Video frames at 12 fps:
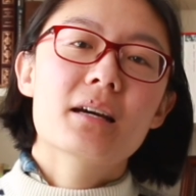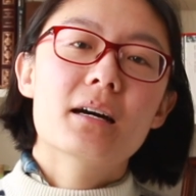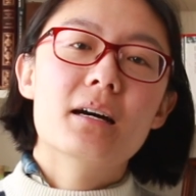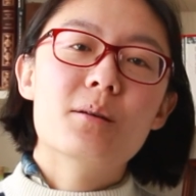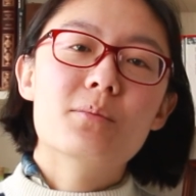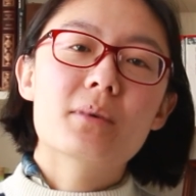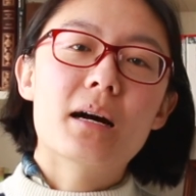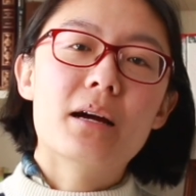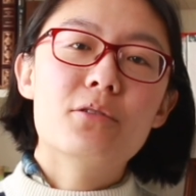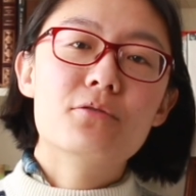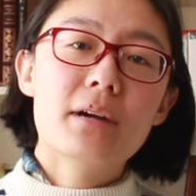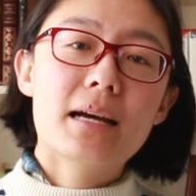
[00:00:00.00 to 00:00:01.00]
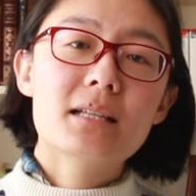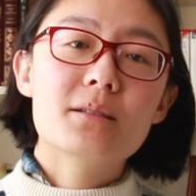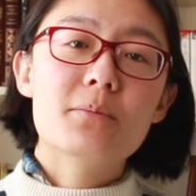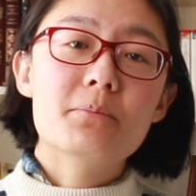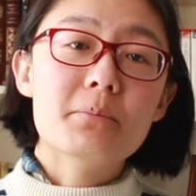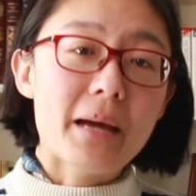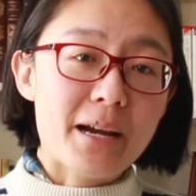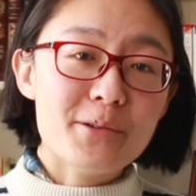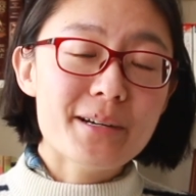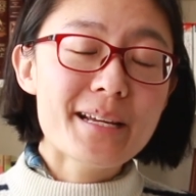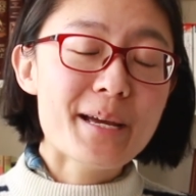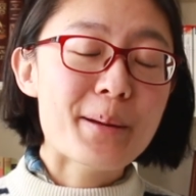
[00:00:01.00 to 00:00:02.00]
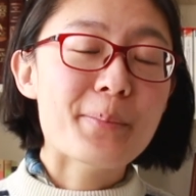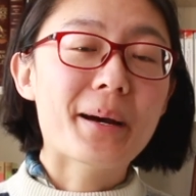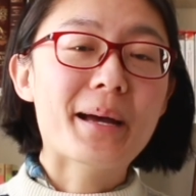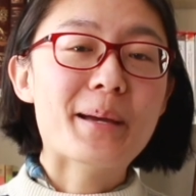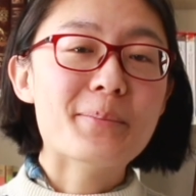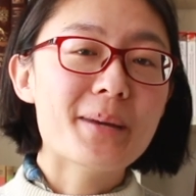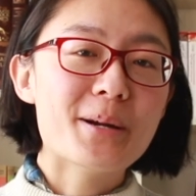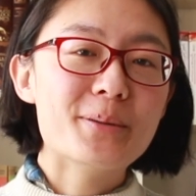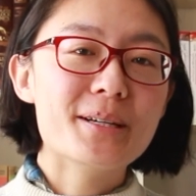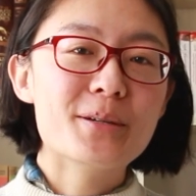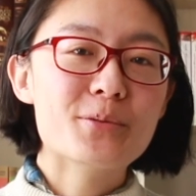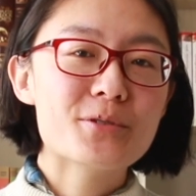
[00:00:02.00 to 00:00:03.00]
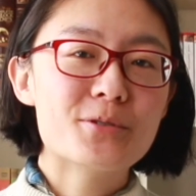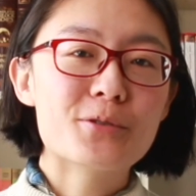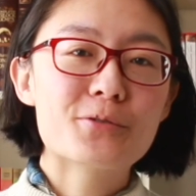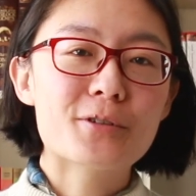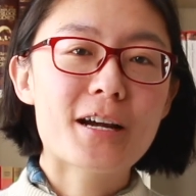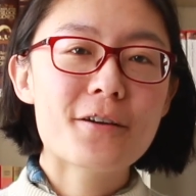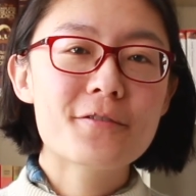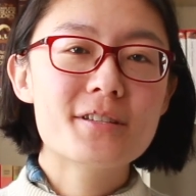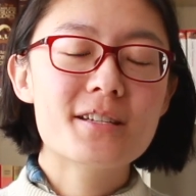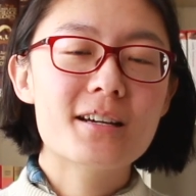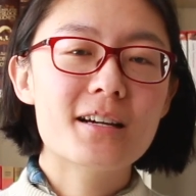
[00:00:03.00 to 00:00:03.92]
I read Mary by Mary Wollstonecraft.